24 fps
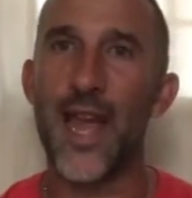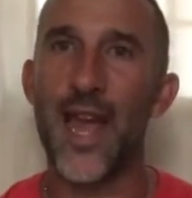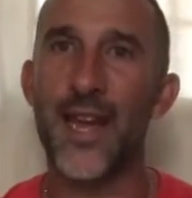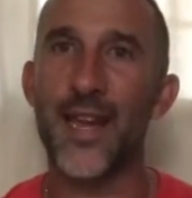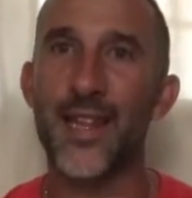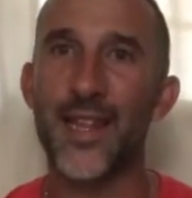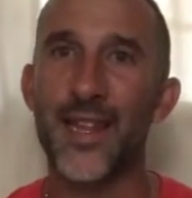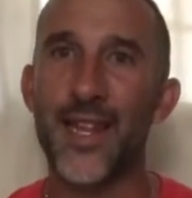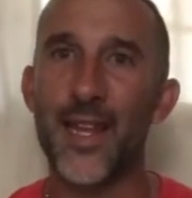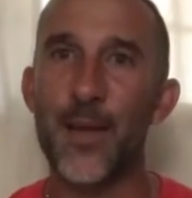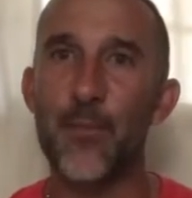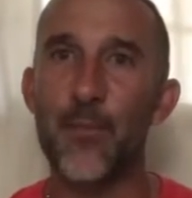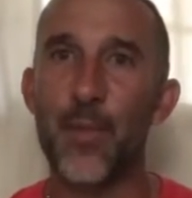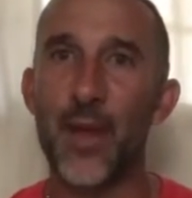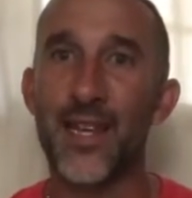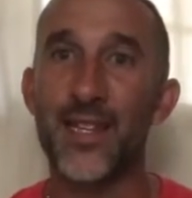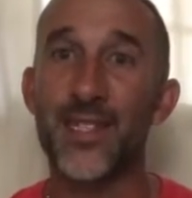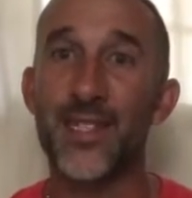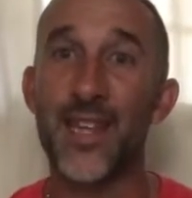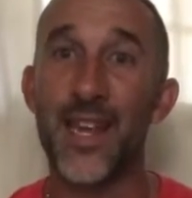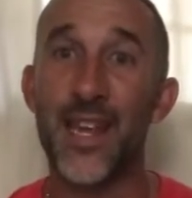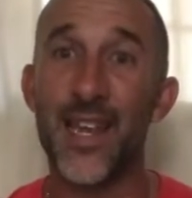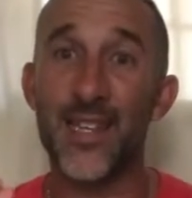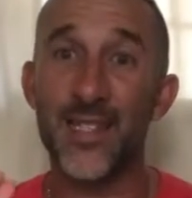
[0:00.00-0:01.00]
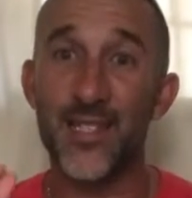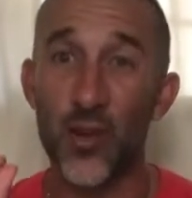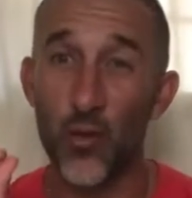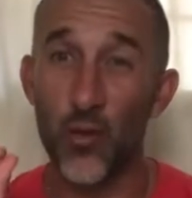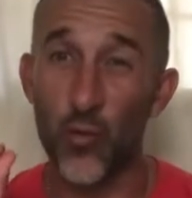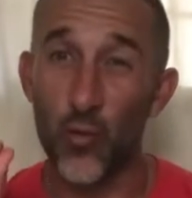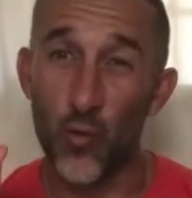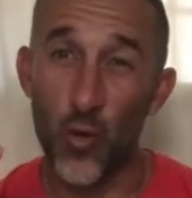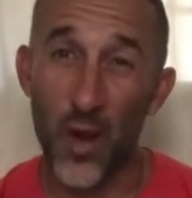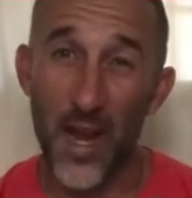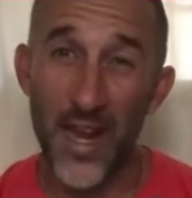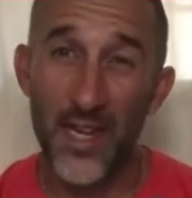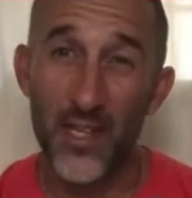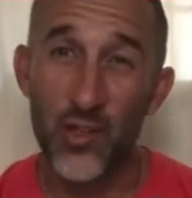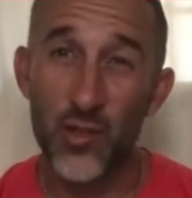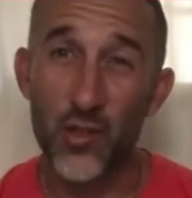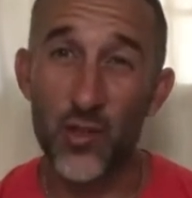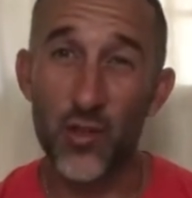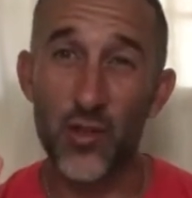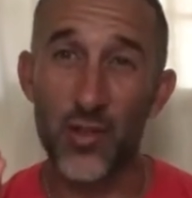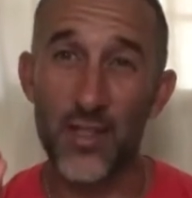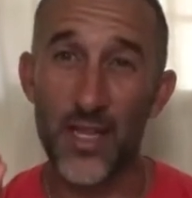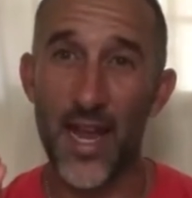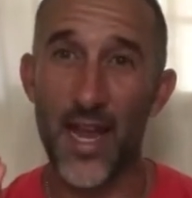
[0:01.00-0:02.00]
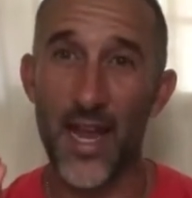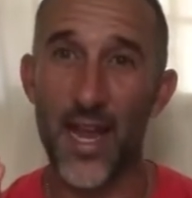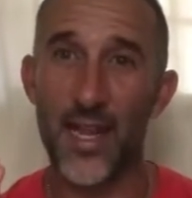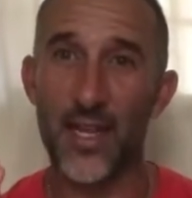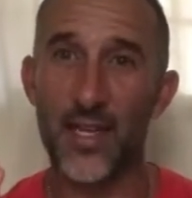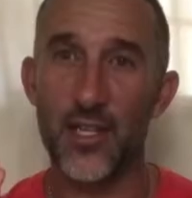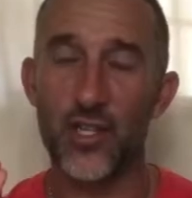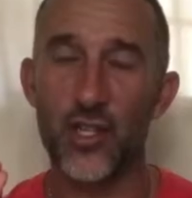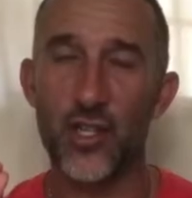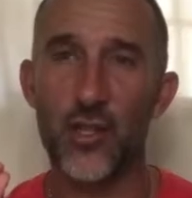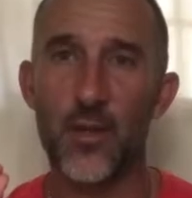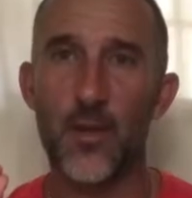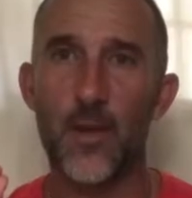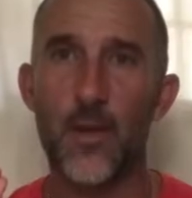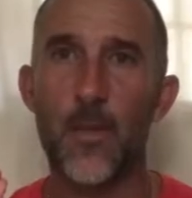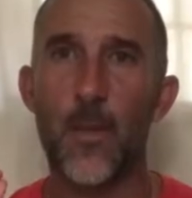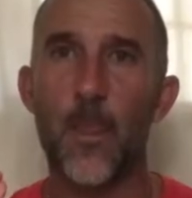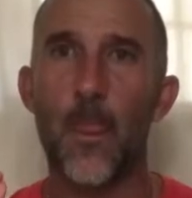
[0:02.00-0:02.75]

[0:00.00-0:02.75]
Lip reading: and Olympics is a razor's edge.